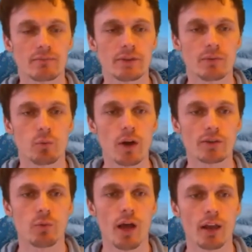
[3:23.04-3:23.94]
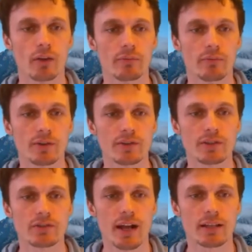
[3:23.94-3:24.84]
works well on the moisture
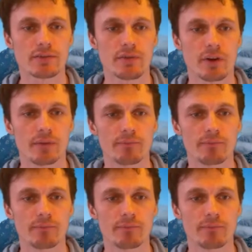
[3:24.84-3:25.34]
transfer.